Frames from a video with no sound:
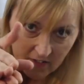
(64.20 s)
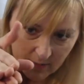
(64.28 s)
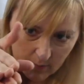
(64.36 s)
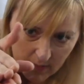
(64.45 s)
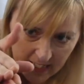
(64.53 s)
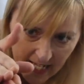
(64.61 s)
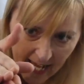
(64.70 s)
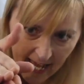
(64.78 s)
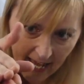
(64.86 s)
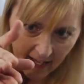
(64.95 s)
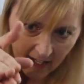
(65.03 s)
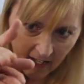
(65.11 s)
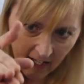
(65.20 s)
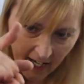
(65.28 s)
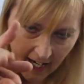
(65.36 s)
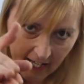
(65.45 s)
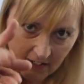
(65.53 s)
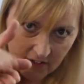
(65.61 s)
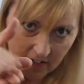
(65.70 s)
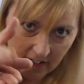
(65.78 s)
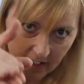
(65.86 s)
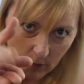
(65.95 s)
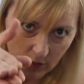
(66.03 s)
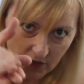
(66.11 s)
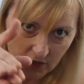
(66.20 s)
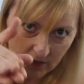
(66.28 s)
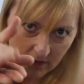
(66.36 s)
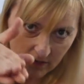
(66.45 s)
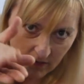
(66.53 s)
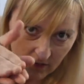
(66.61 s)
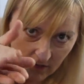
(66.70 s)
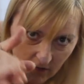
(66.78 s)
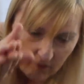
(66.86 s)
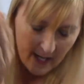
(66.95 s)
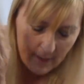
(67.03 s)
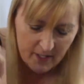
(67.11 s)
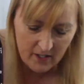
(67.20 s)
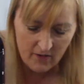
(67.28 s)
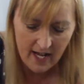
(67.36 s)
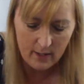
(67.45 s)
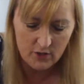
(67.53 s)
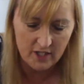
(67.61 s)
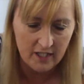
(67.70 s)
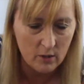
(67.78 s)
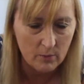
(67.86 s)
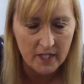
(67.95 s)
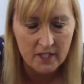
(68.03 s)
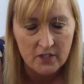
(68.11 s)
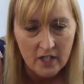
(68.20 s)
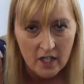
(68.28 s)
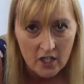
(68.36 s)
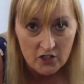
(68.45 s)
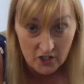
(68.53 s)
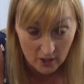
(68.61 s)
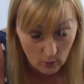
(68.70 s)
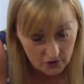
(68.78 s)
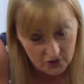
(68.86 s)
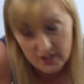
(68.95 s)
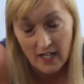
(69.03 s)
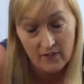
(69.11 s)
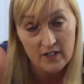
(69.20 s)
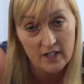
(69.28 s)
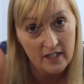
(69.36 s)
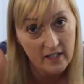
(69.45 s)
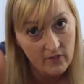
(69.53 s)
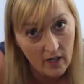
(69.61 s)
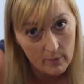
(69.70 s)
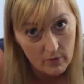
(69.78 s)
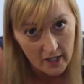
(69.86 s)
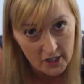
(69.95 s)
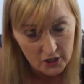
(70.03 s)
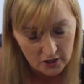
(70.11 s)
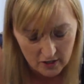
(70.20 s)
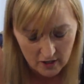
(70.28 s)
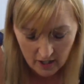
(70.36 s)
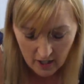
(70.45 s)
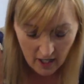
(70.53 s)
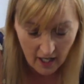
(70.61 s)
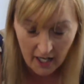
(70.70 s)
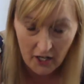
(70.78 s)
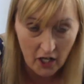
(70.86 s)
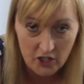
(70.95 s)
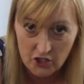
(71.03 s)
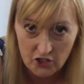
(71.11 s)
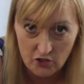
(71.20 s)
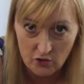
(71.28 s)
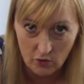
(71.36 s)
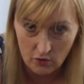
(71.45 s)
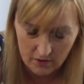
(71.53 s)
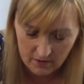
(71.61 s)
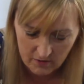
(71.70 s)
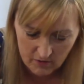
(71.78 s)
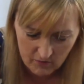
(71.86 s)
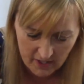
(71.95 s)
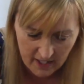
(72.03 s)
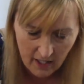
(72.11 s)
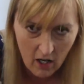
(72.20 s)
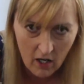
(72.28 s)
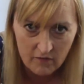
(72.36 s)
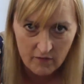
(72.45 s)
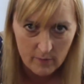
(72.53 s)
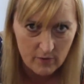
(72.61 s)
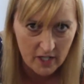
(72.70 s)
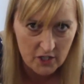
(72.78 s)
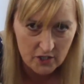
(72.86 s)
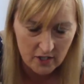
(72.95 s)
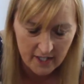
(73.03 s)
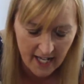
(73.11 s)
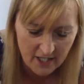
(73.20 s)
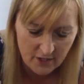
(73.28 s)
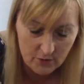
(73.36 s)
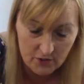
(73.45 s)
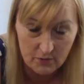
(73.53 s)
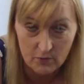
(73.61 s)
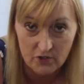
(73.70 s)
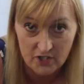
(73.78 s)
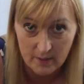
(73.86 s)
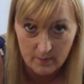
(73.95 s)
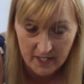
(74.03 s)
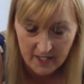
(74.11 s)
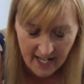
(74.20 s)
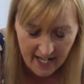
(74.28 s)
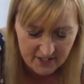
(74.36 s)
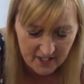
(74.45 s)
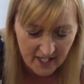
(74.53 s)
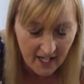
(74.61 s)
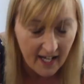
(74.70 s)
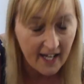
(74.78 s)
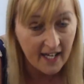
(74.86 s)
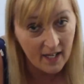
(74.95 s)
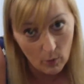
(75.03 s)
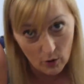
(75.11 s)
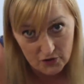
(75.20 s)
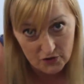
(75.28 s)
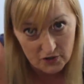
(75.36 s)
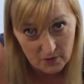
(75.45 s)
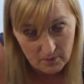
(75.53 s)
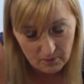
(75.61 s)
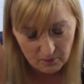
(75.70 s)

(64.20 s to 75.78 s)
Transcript: of in midair and it was flapping around a little bit. So there was definitely a vibration. And I just thought the, the really hard vibration at the end was, was simply that. It wasn't.